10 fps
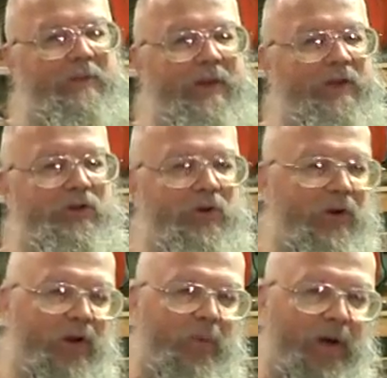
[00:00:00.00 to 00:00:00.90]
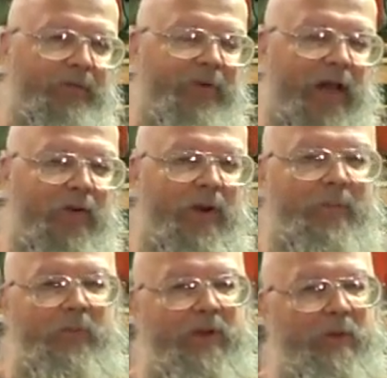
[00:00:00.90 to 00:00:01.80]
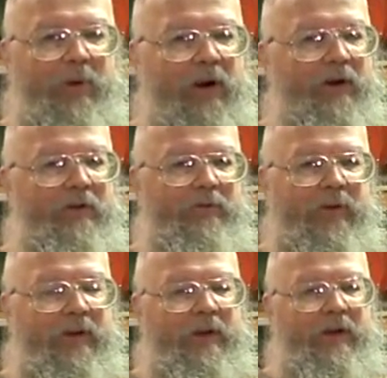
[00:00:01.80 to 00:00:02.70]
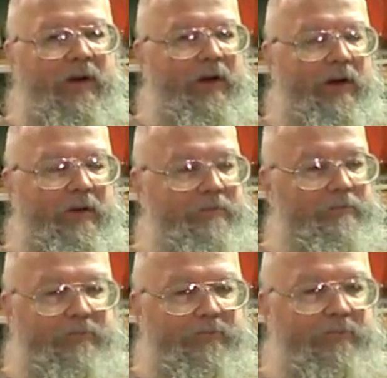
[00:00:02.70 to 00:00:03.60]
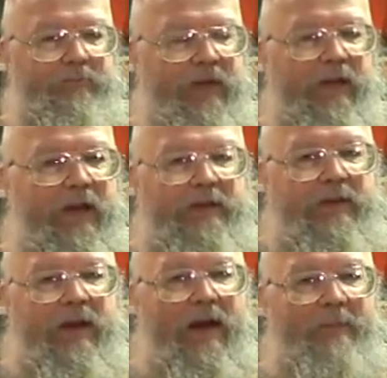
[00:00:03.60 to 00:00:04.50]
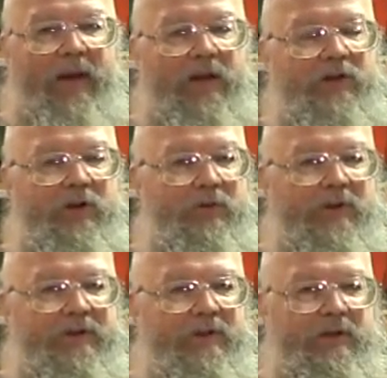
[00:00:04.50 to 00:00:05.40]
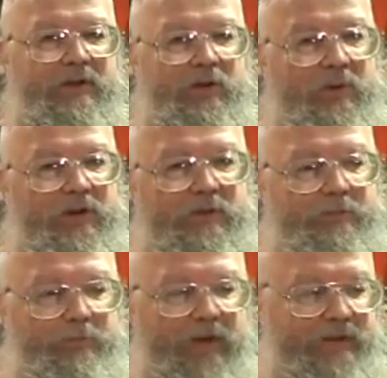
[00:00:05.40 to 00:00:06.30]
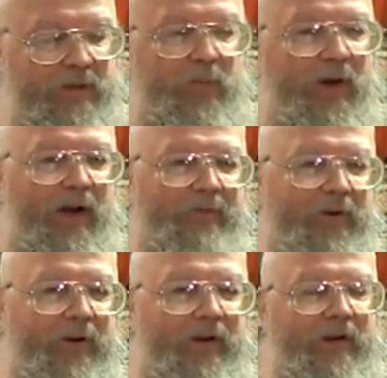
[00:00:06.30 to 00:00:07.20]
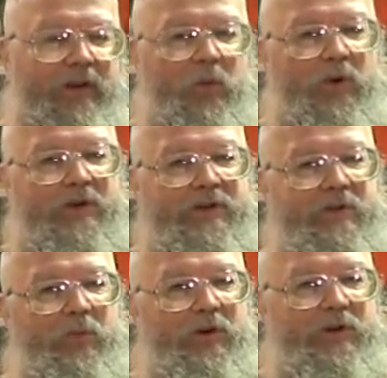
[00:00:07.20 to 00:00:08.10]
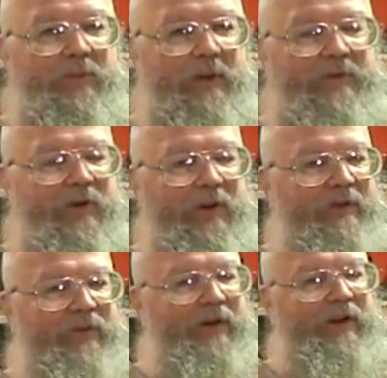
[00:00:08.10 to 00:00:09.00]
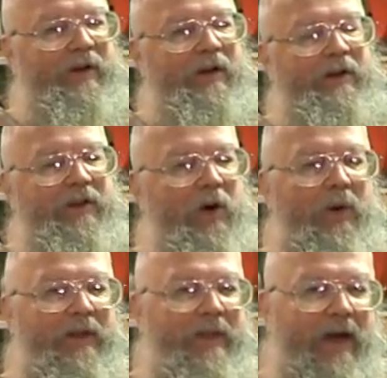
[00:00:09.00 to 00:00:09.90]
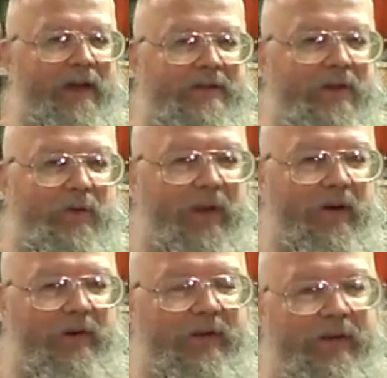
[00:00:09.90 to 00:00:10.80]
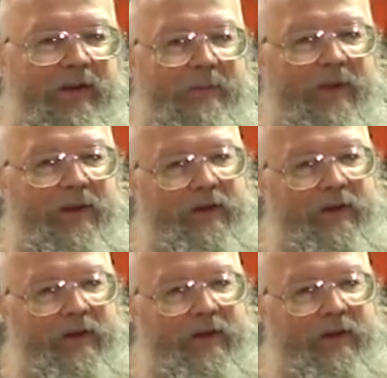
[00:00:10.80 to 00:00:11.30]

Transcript: mean you're going to want to follow him or be a part of uh, any kind of denomination, Christian, Jewish, Muslim, whatever, that wishes to worship him. So even knowing that is no guarantee. I mean,